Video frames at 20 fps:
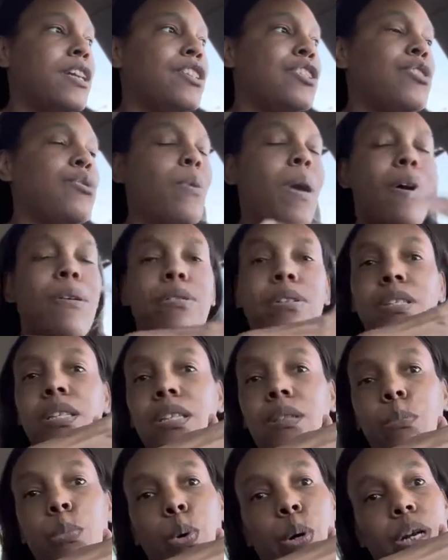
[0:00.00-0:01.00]
2 hours
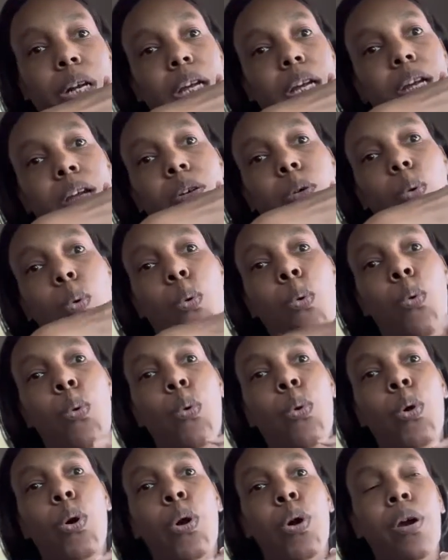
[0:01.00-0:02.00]
in the morning
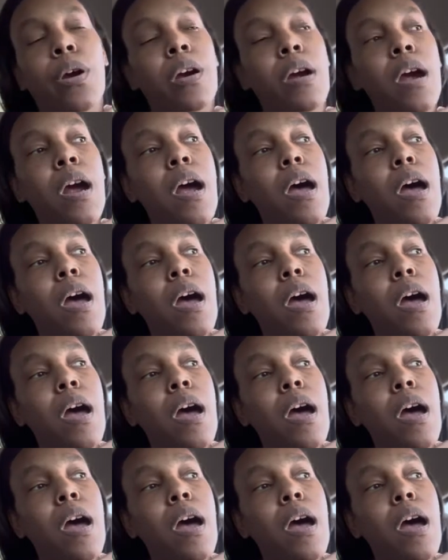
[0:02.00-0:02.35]
or